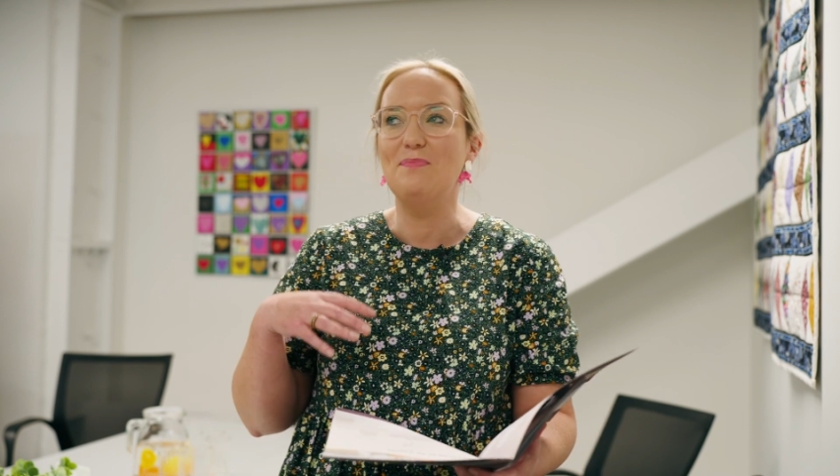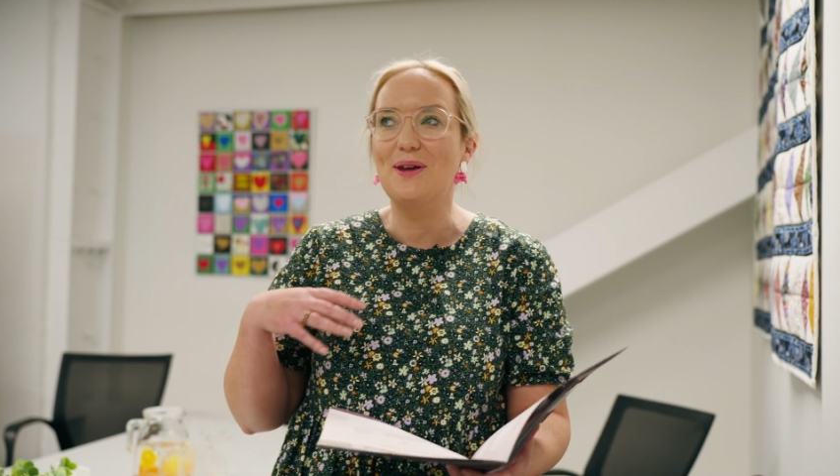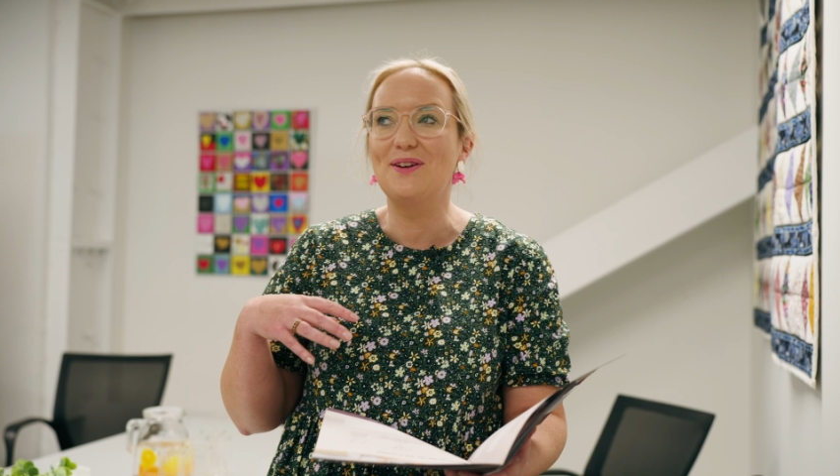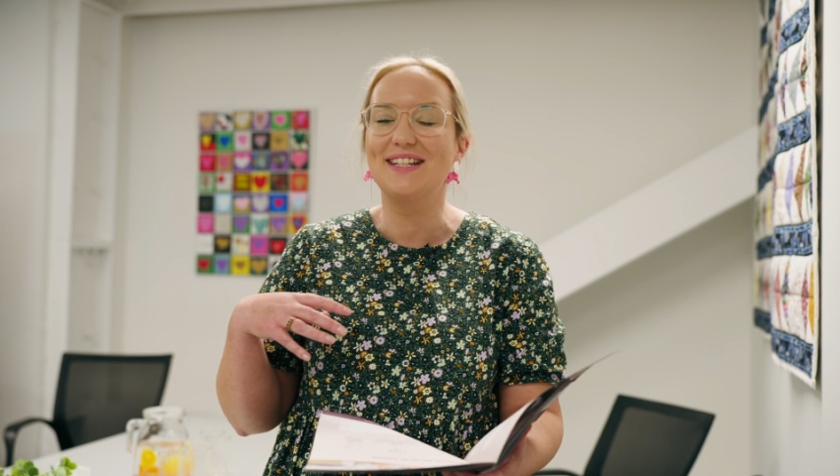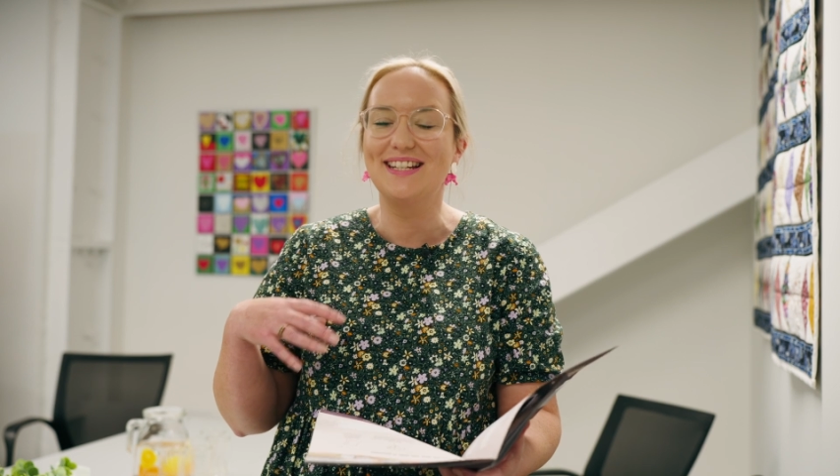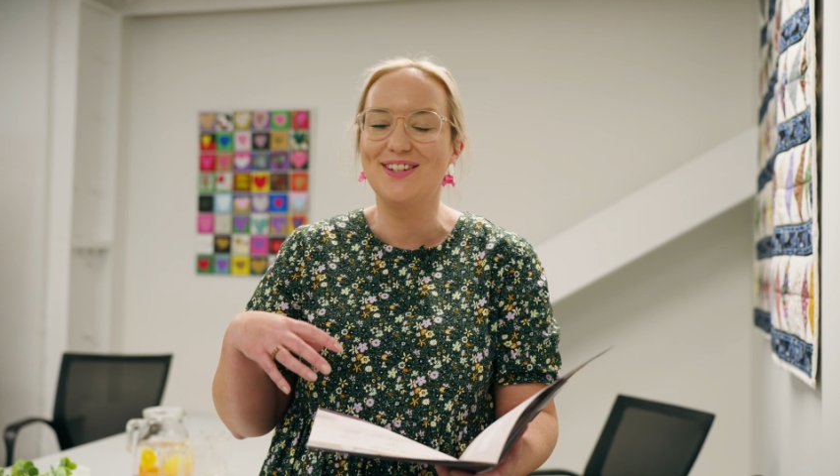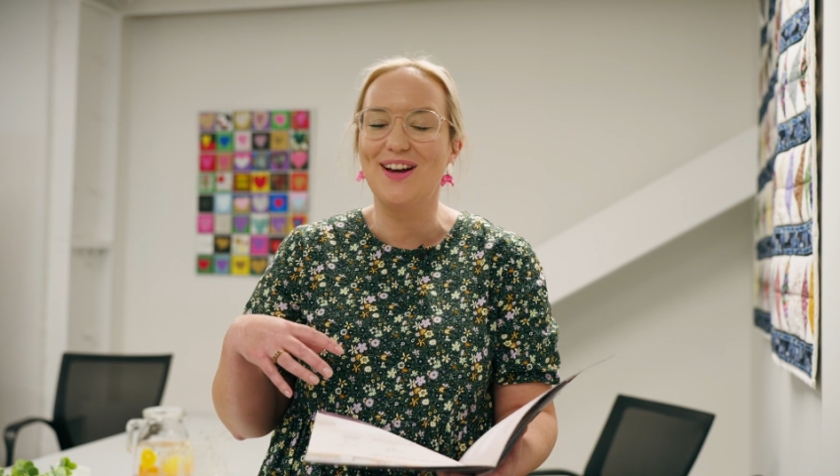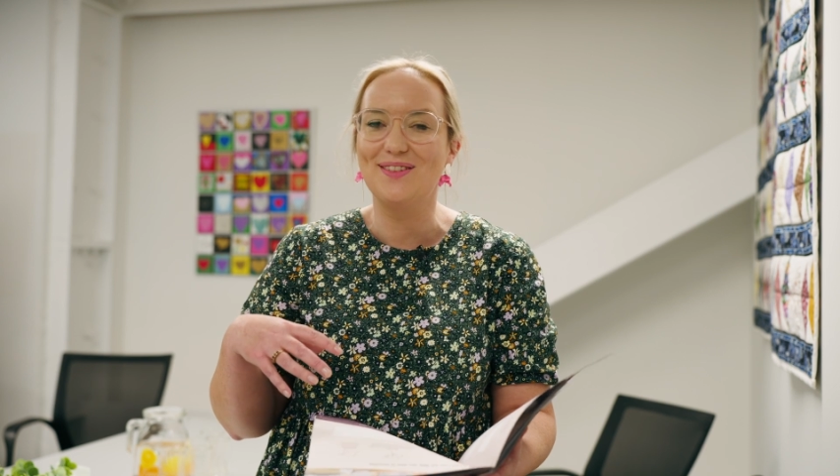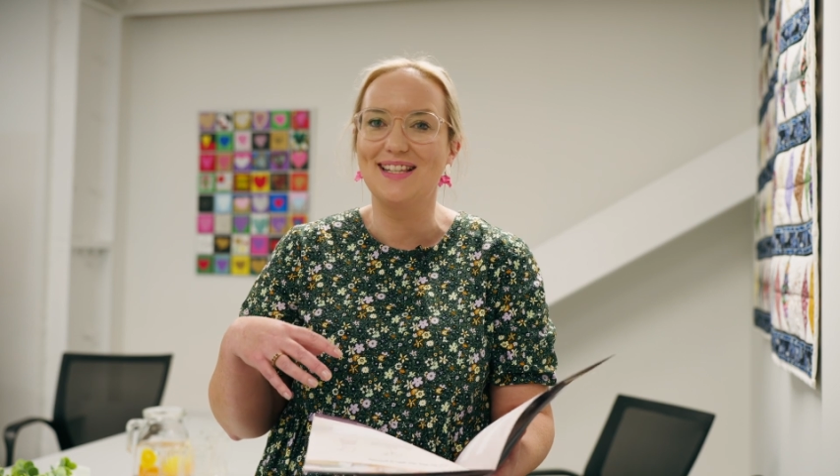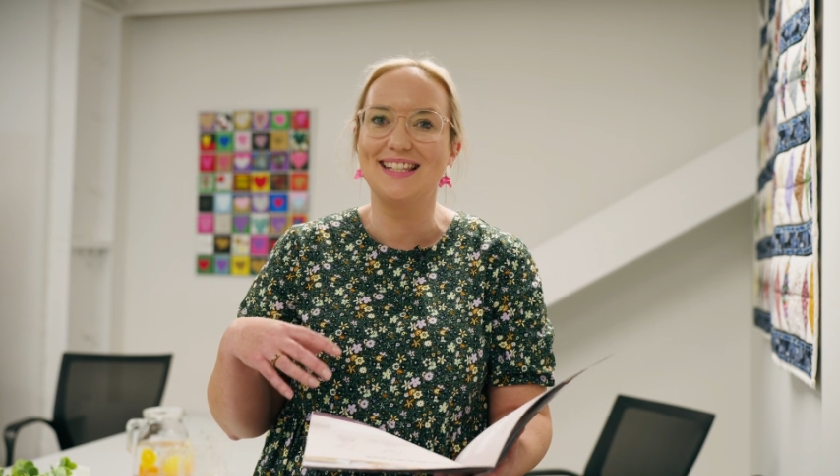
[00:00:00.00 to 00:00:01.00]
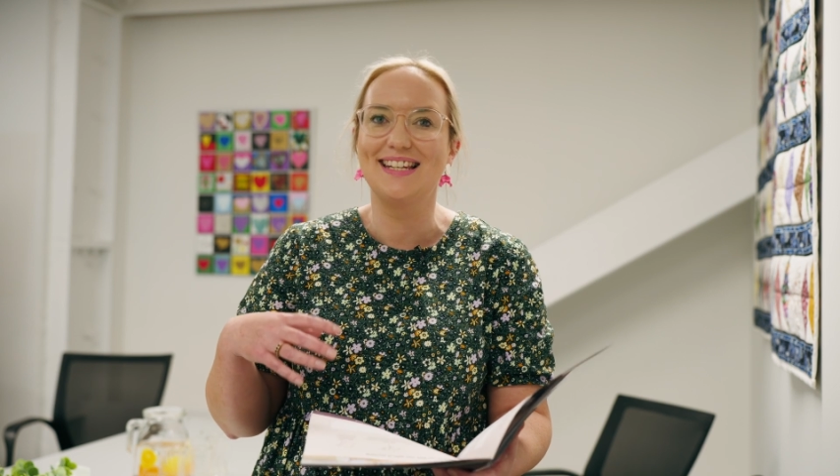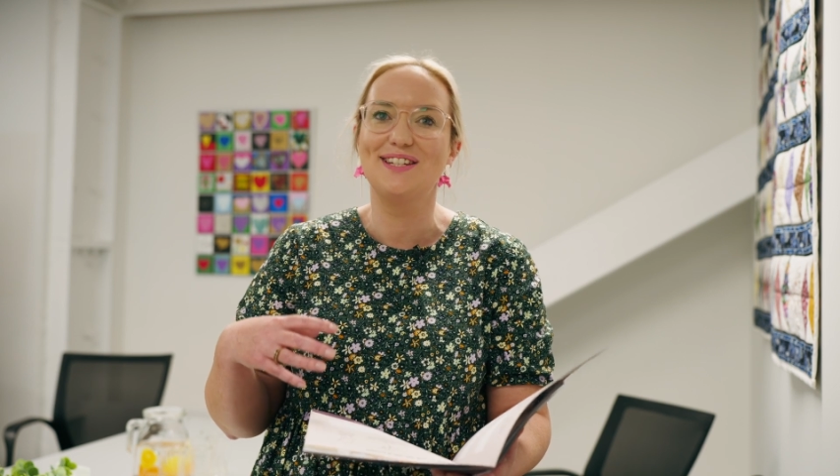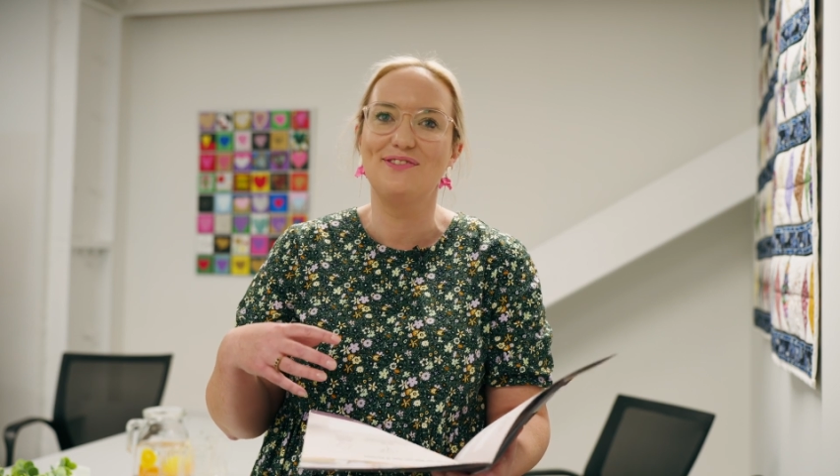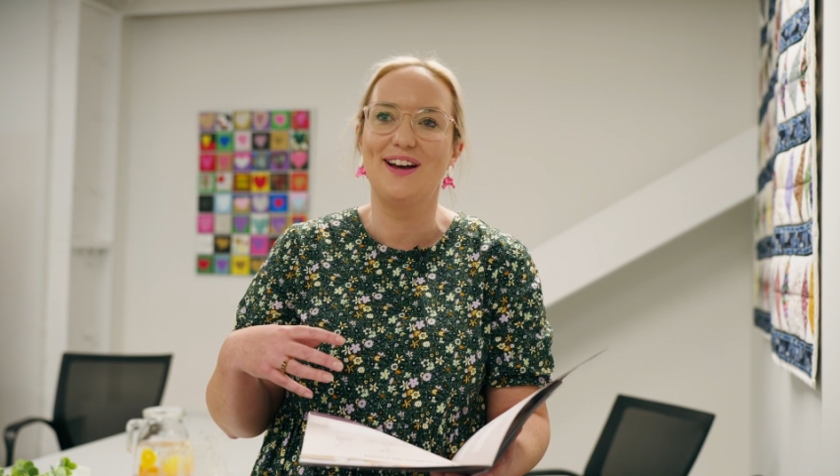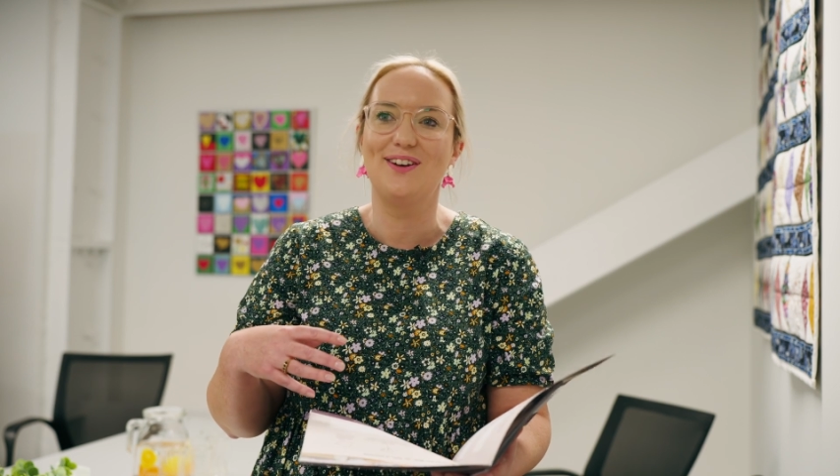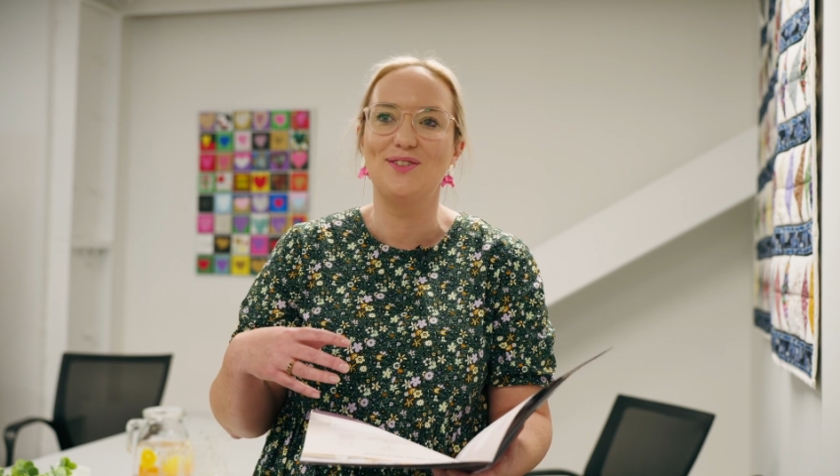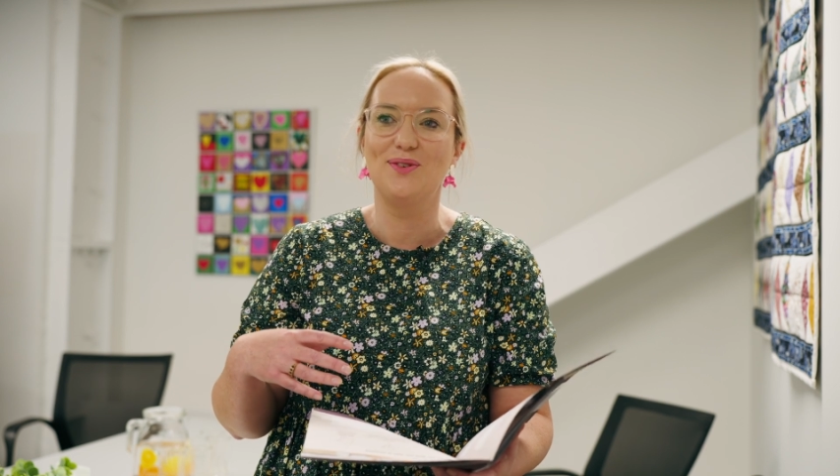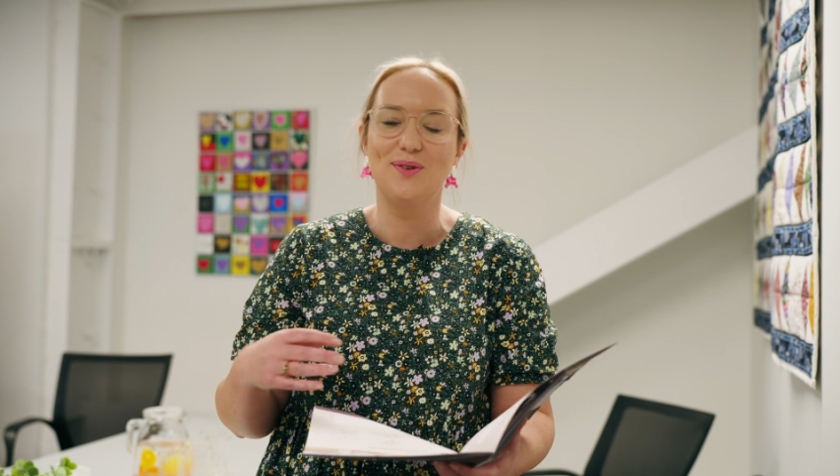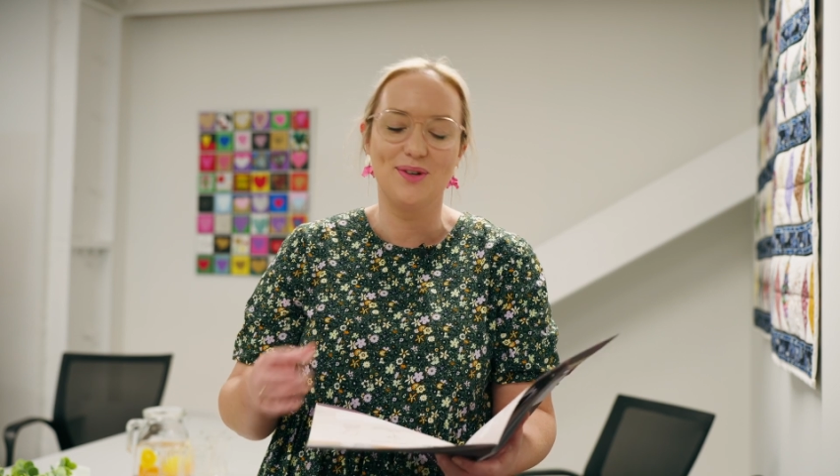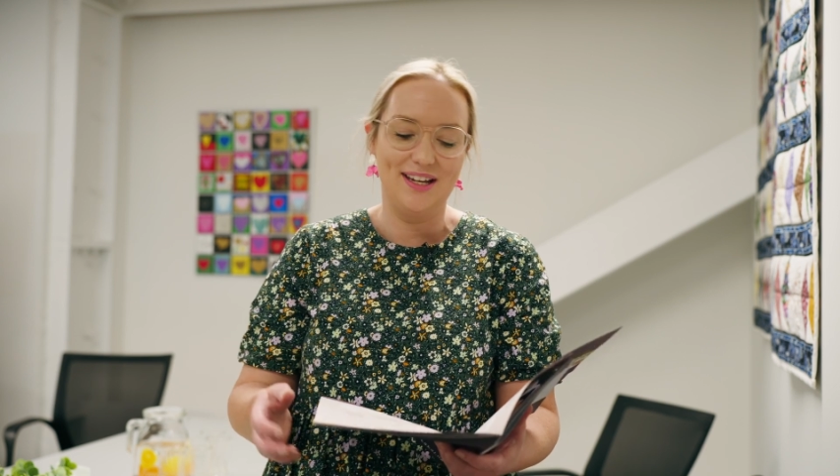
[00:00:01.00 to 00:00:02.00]
own parenting styles listening to whānau
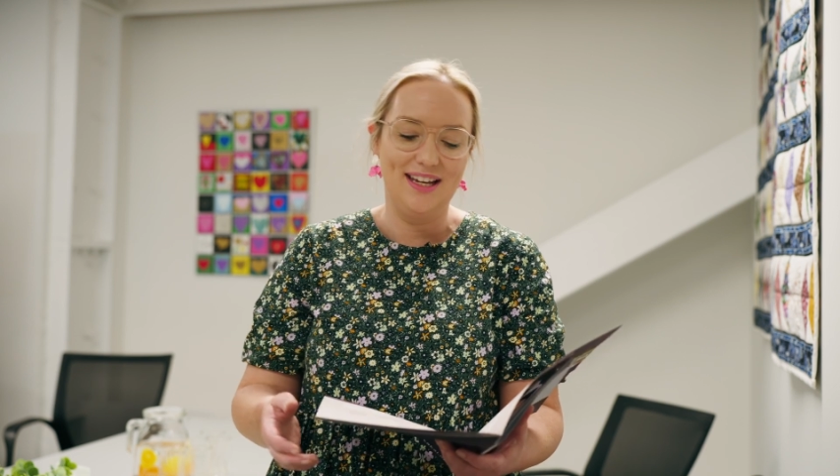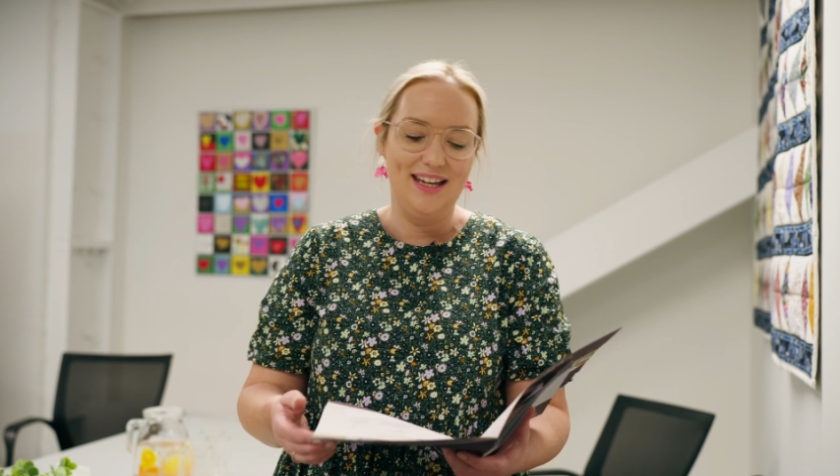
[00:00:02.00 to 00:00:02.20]
talk.